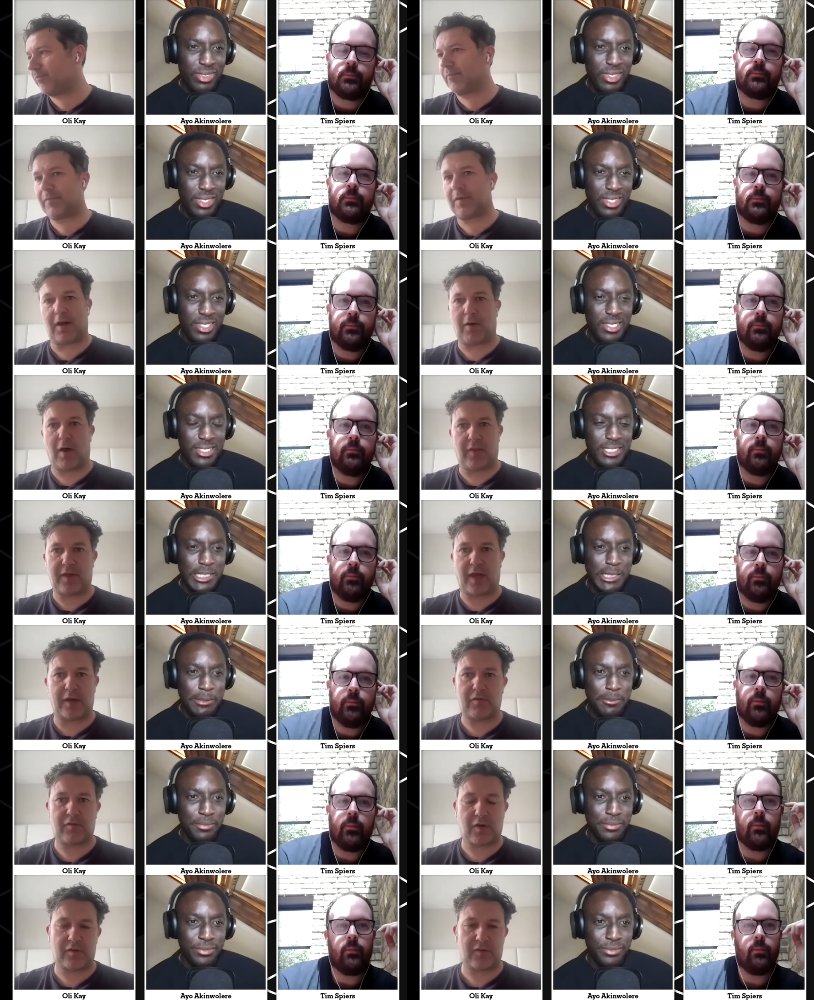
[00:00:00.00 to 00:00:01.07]
Speaker 1: you know, at the age
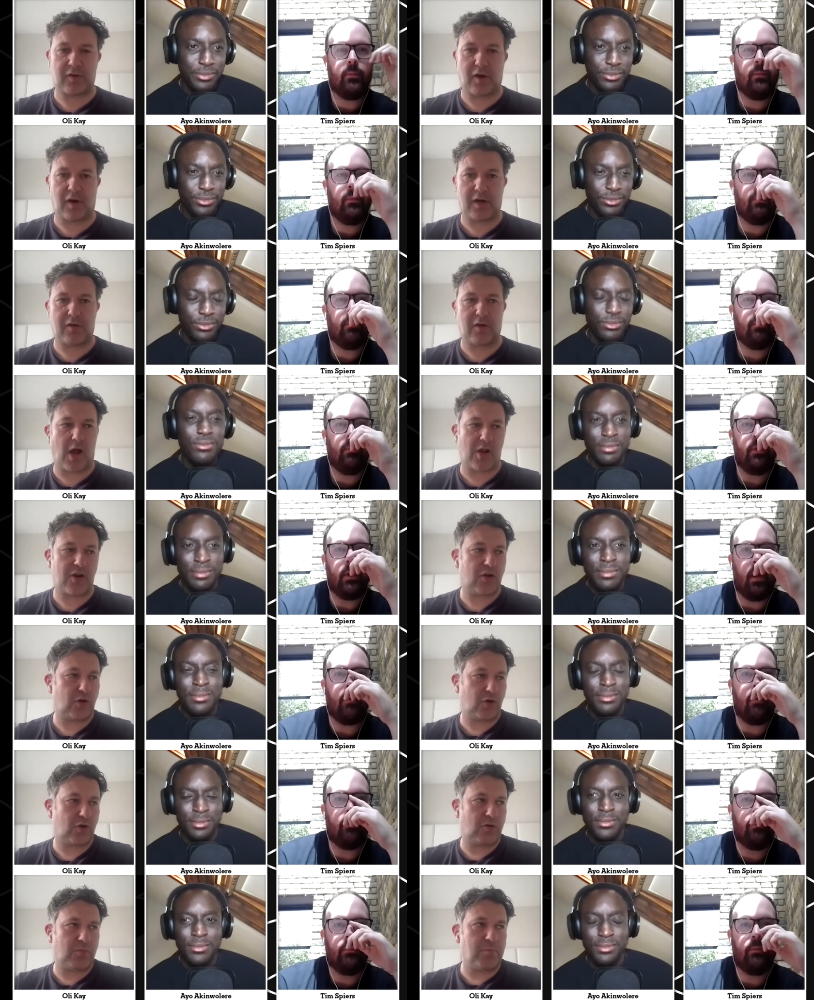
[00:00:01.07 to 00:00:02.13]
of 39,
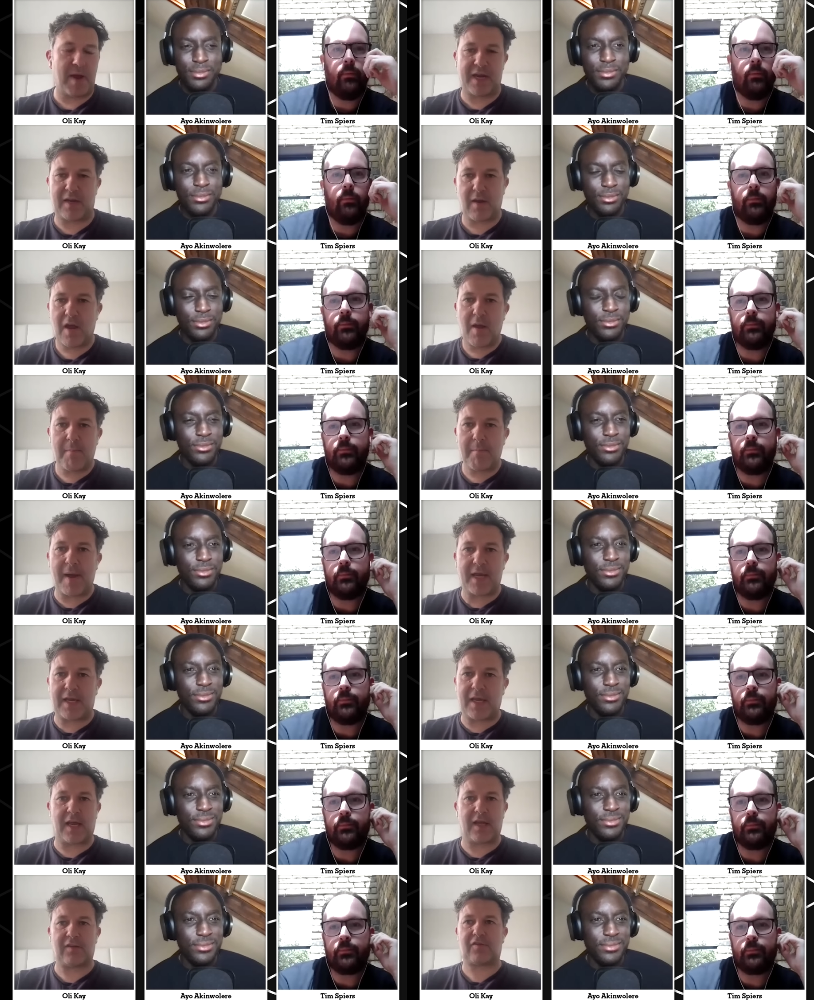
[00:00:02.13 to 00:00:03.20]

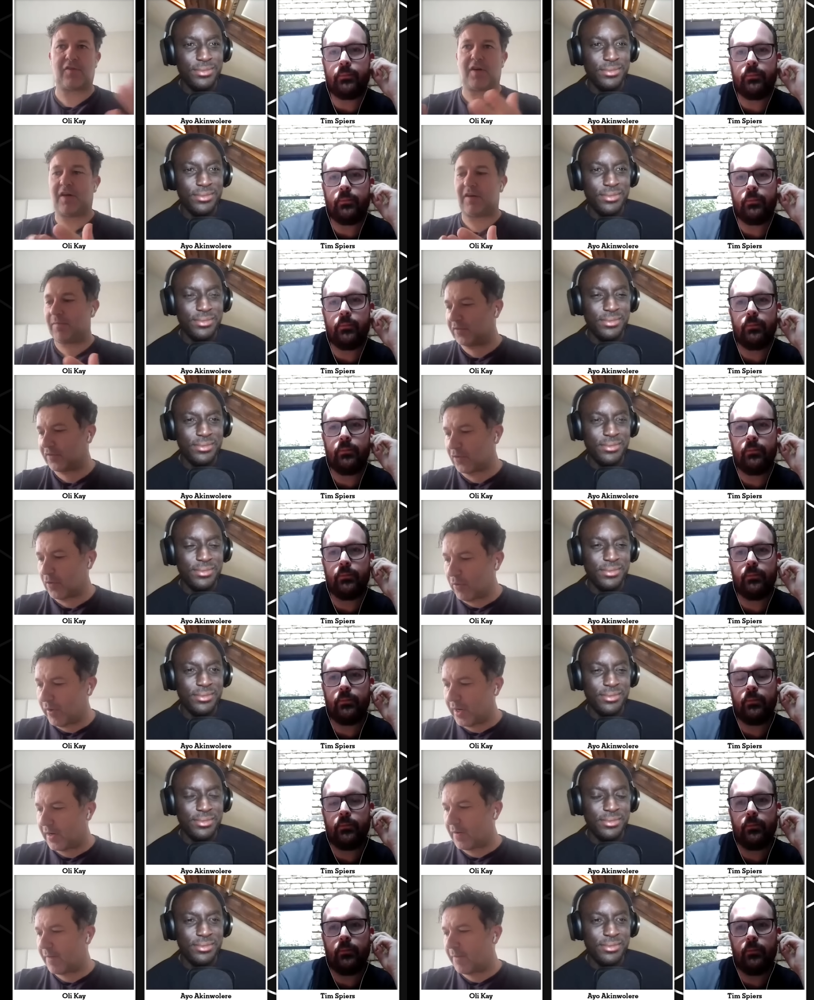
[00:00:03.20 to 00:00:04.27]
making history,
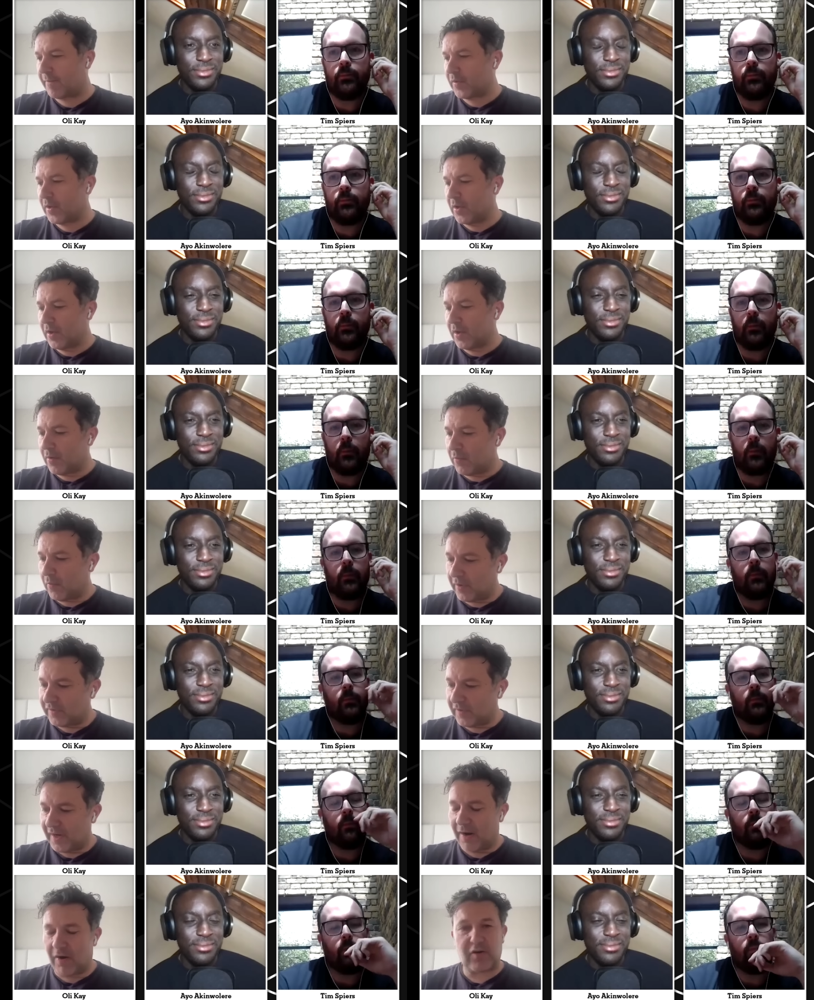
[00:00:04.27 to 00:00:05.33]
scoring, what is
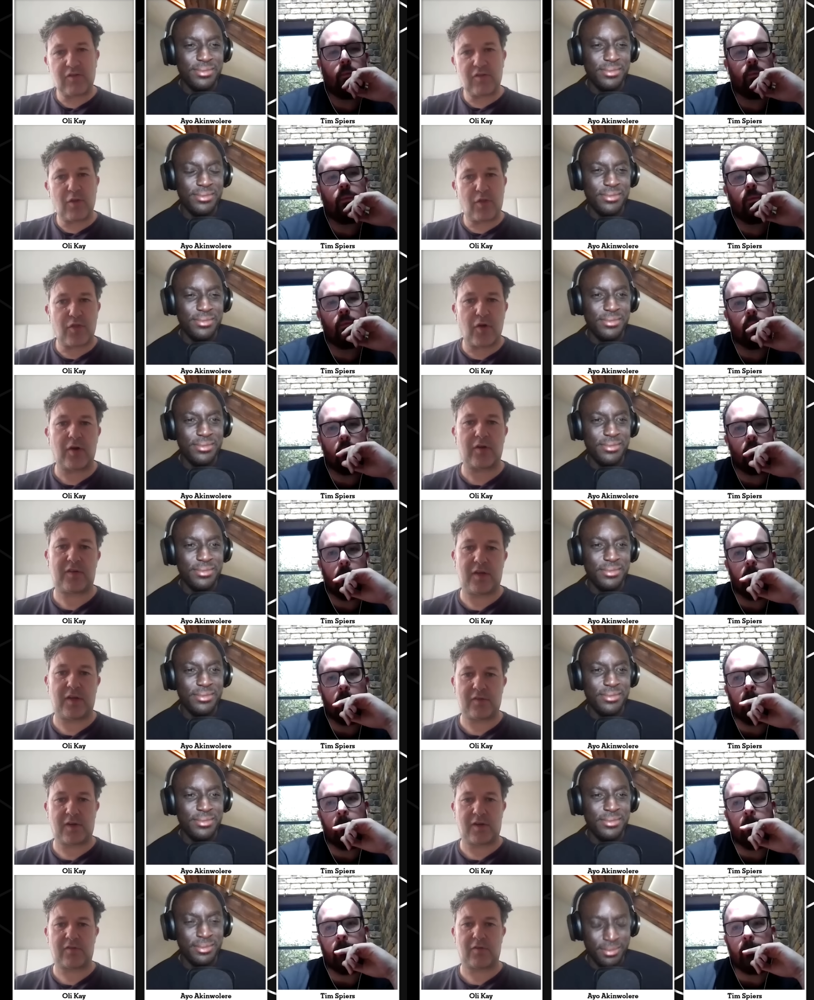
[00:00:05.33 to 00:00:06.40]
it now, 130
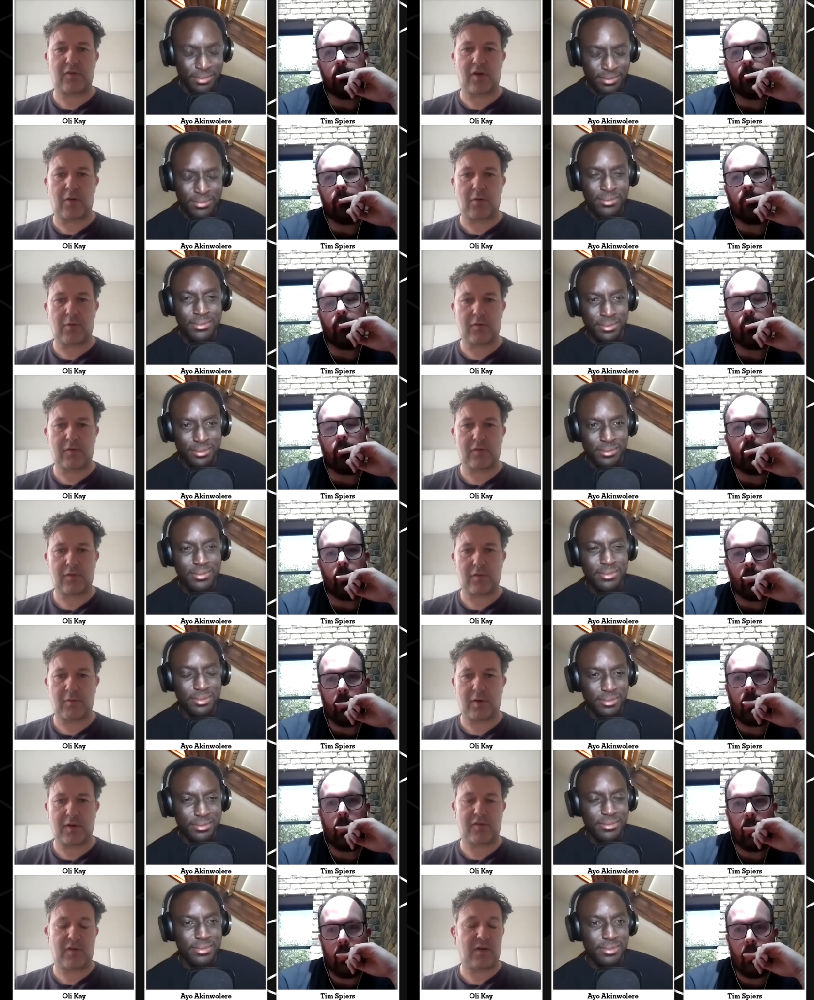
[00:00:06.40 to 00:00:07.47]
international goals,
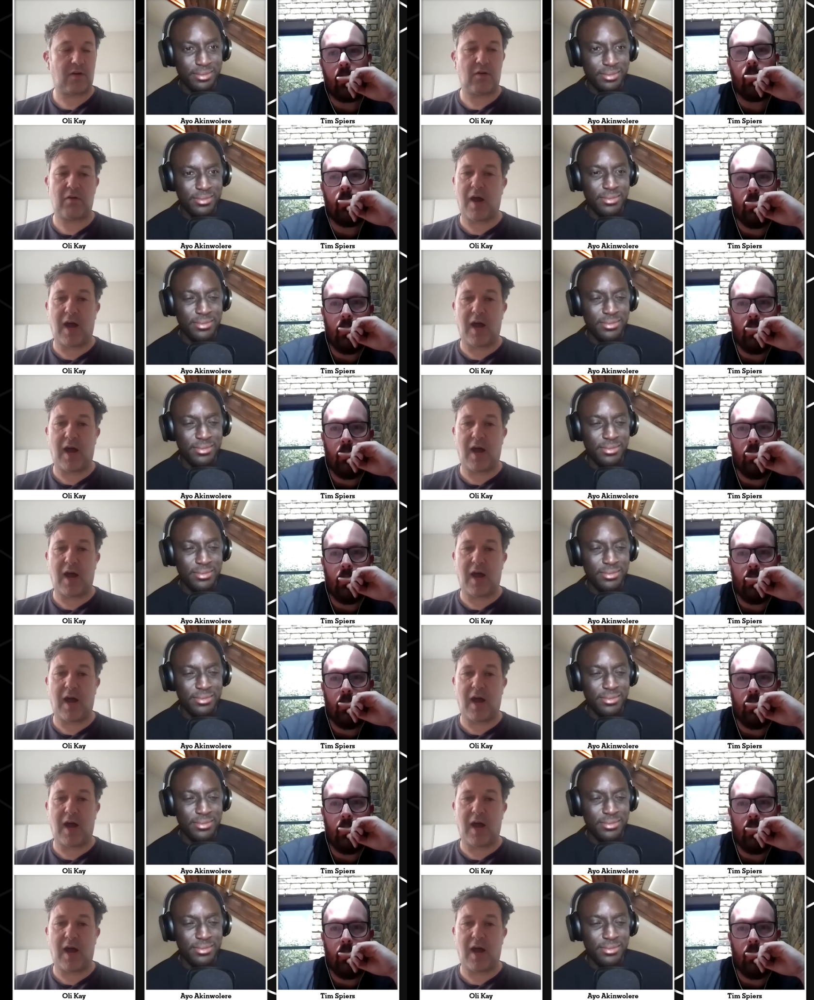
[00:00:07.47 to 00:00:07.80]
which, look,